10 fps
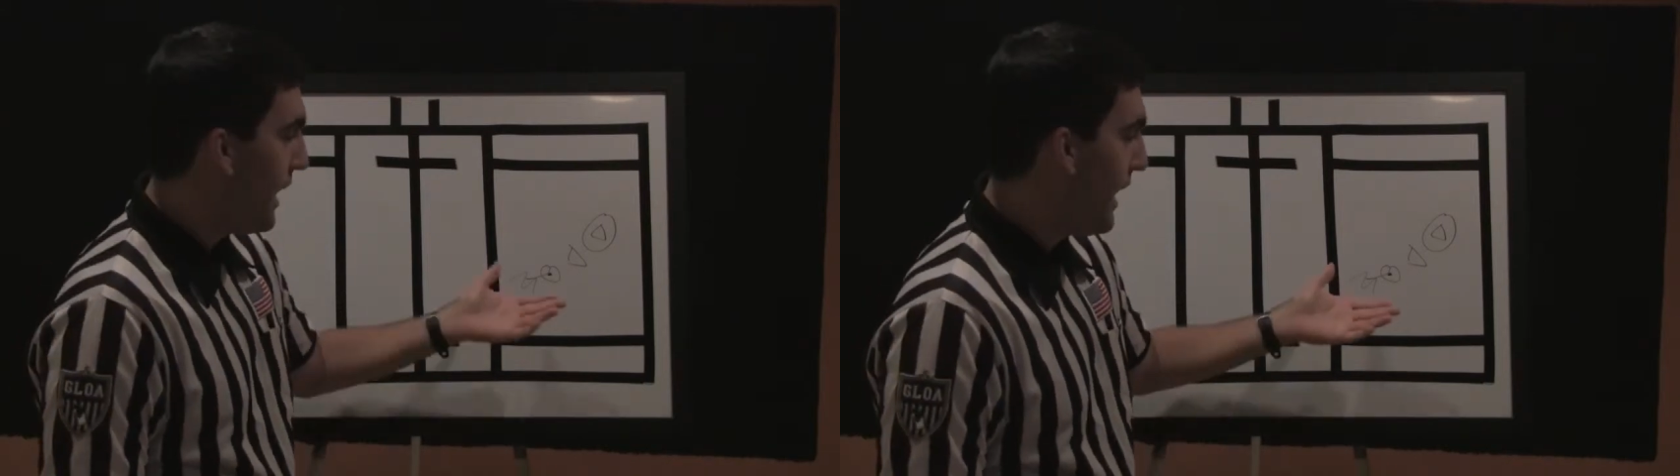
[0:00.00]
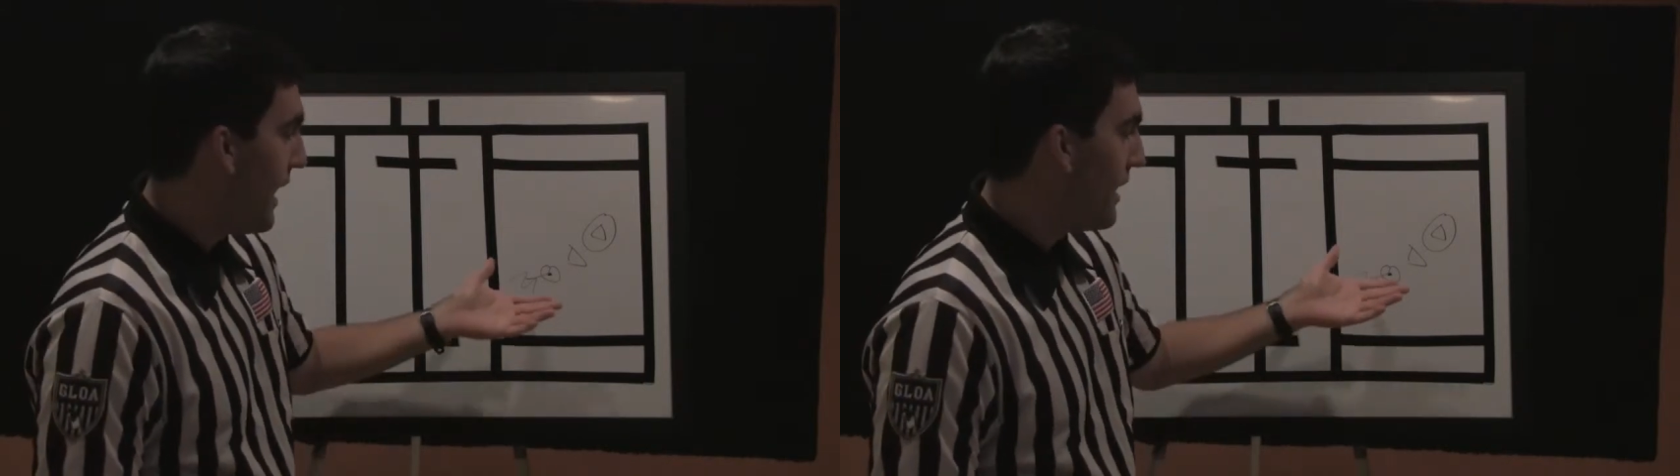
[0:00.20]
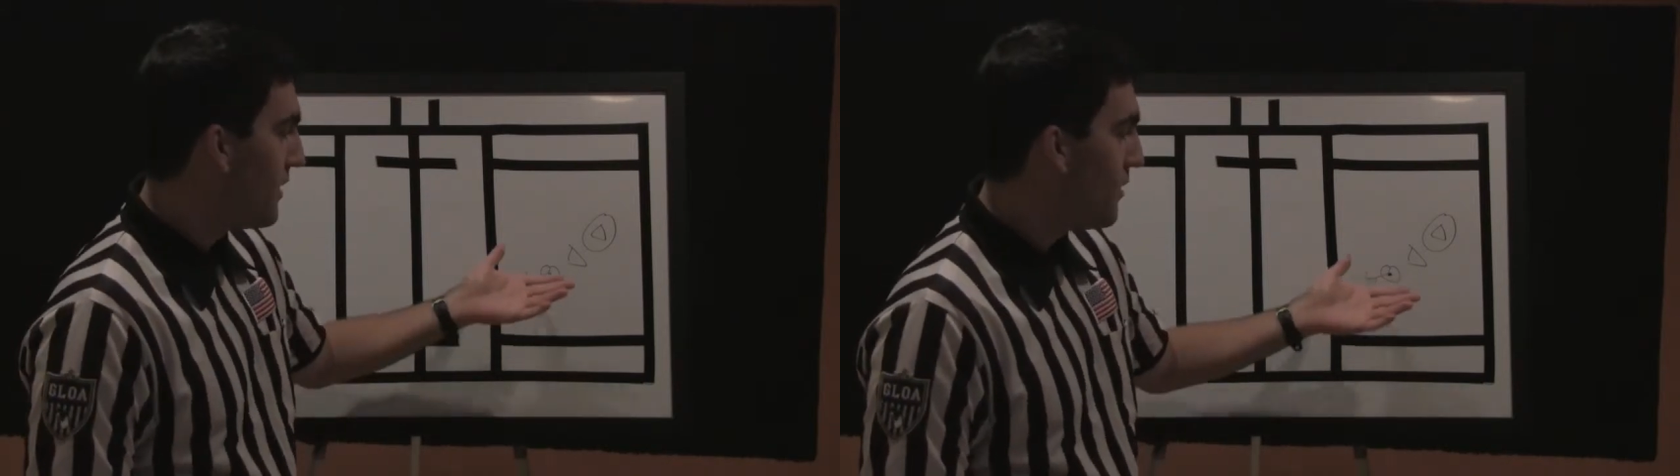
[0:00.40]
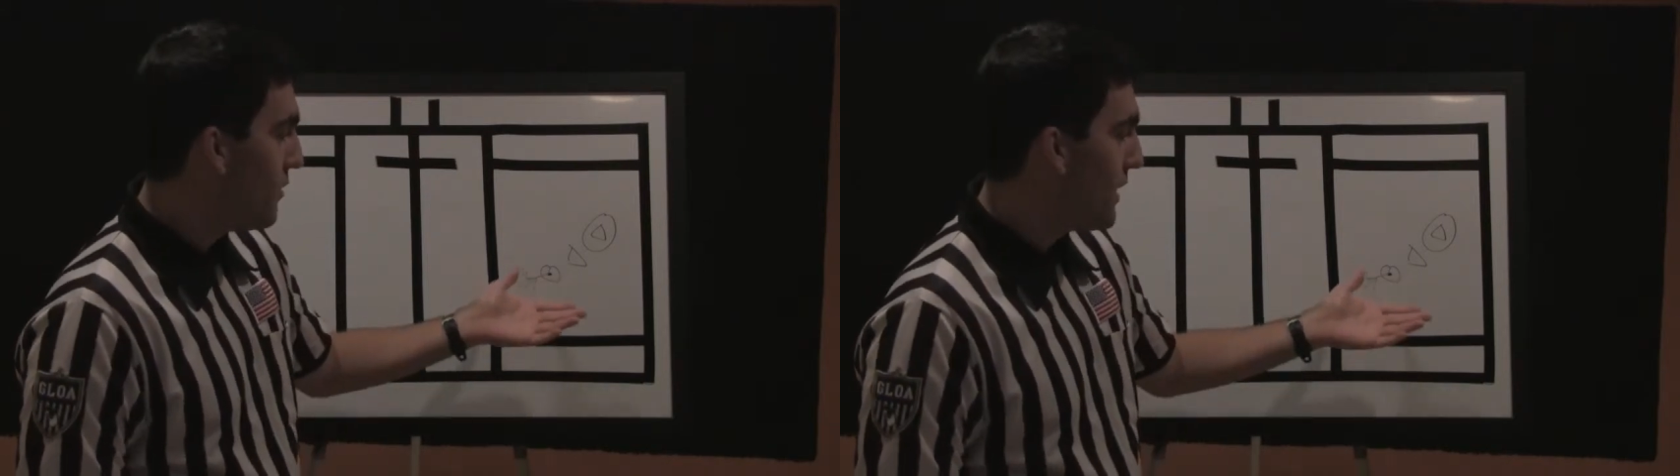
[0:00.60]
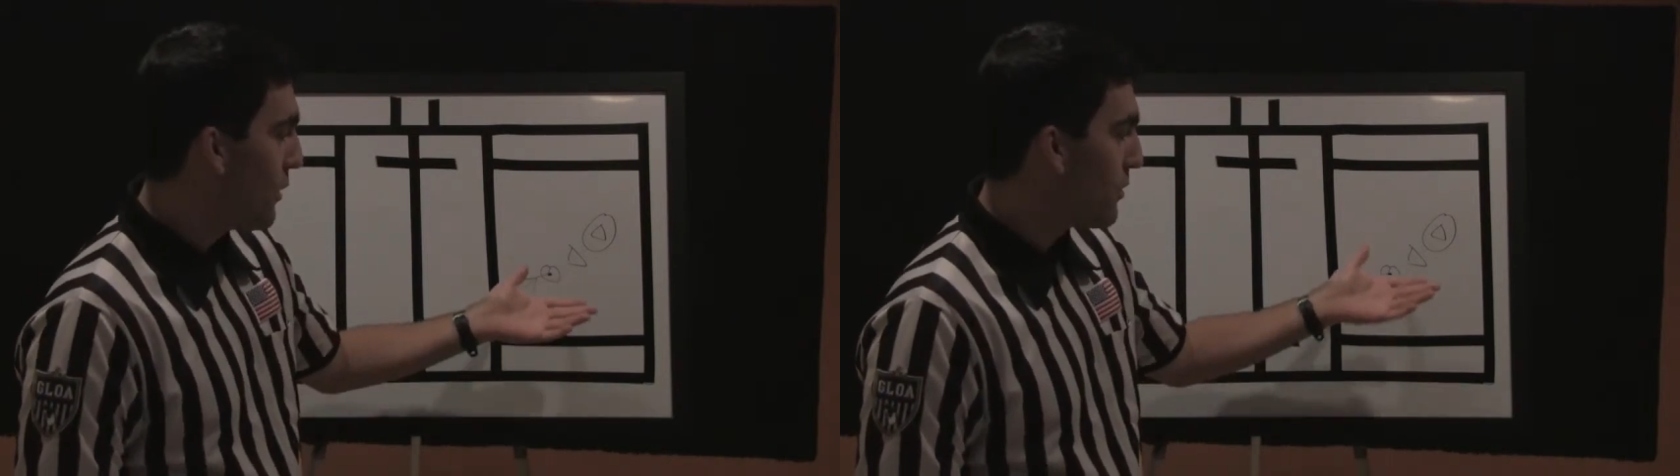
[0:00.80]
and
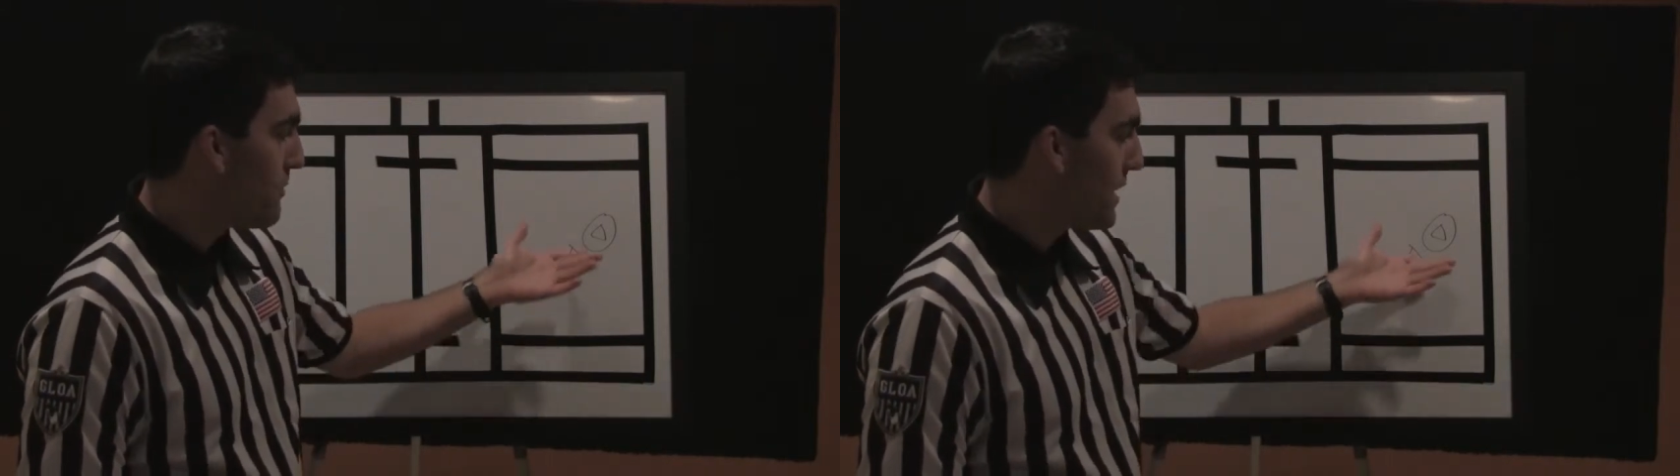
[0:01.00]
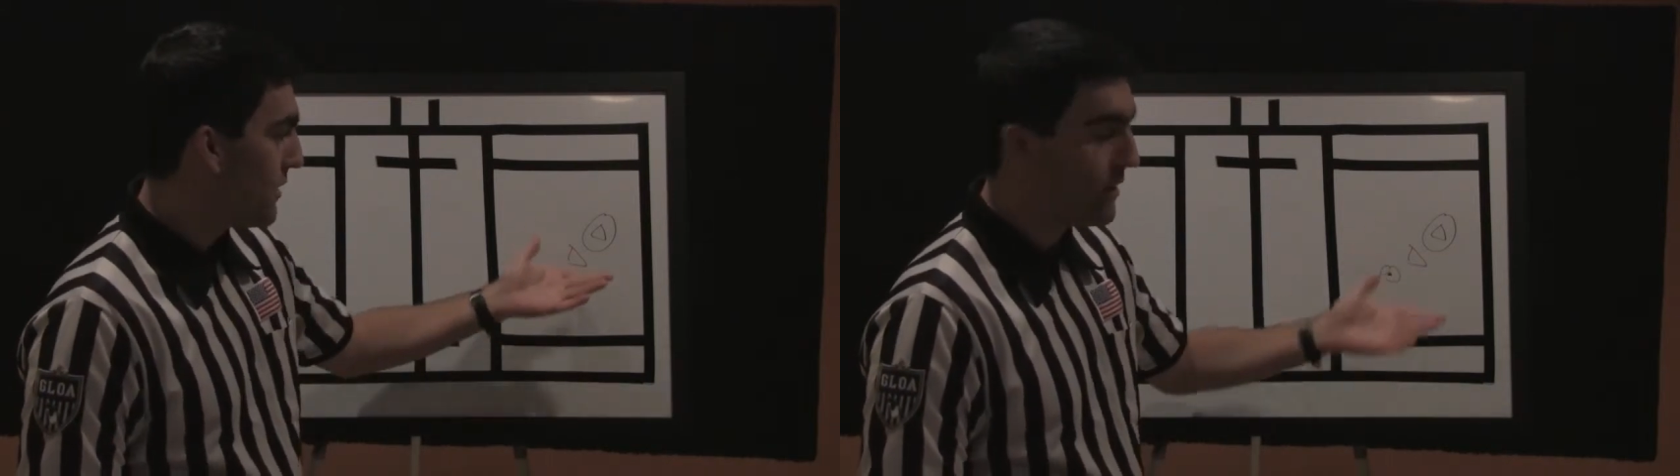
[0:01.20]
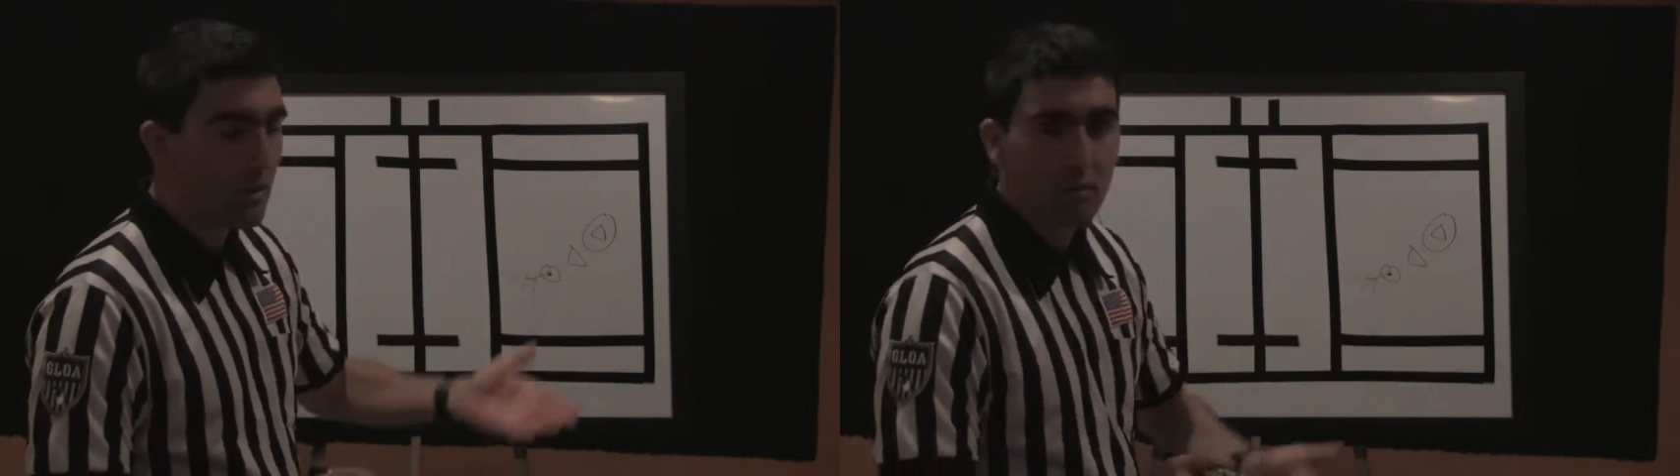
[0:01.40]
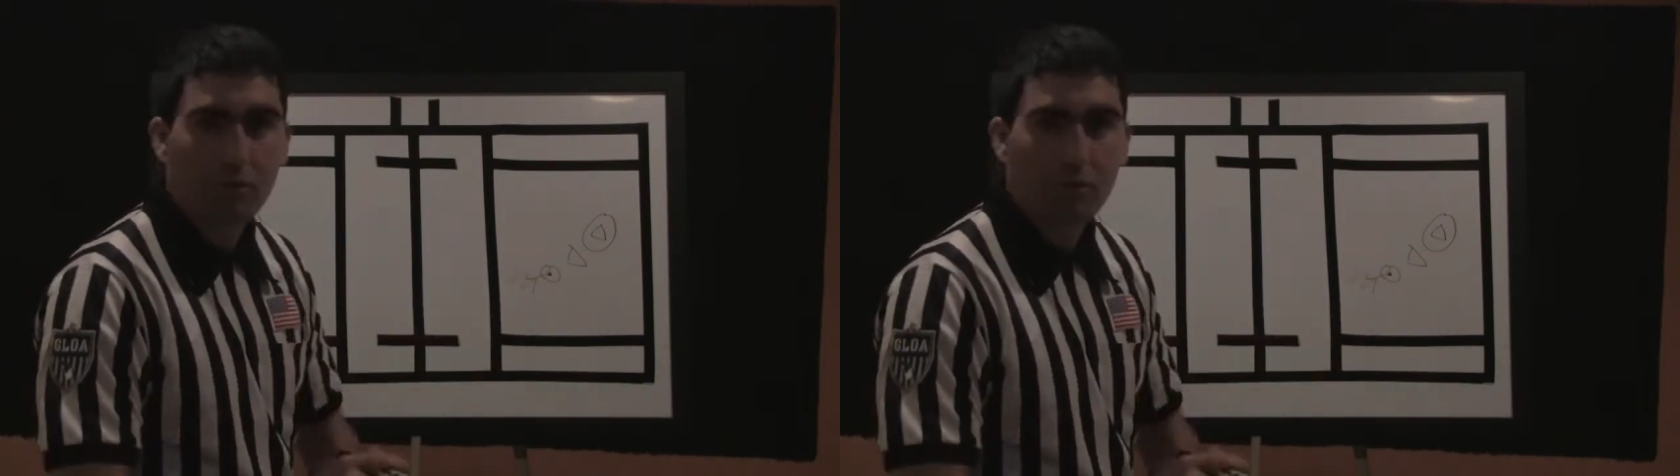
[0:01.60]
that would mean that the